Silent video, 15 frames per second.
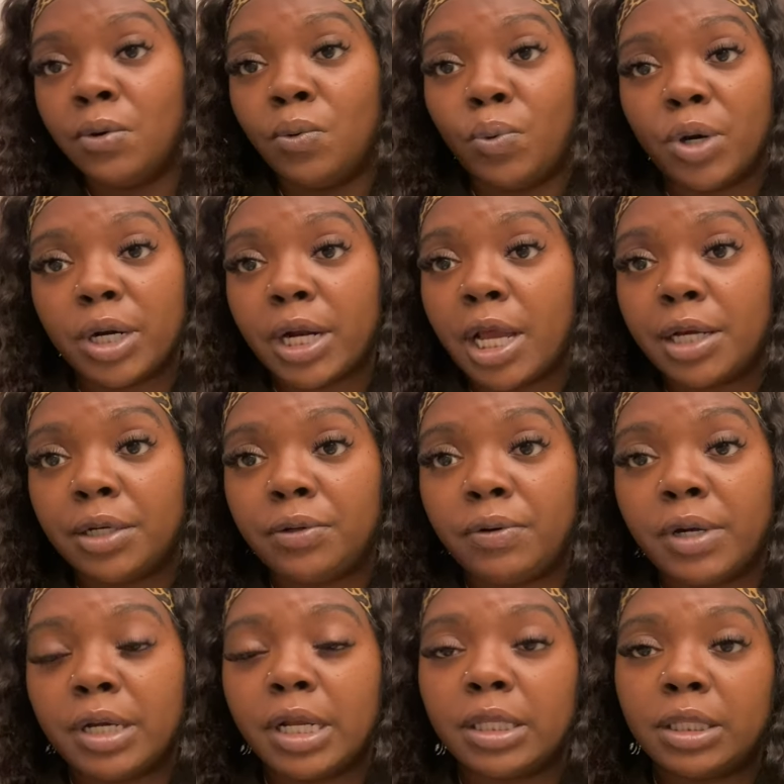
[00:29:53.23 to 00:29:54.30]
we're not
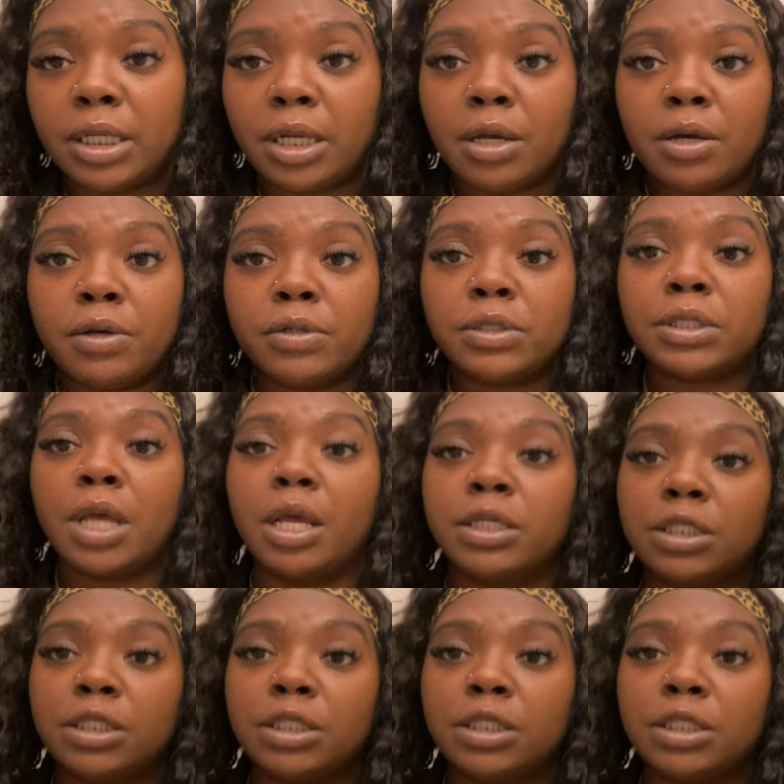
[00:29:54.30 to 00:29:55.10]
doing nothing else.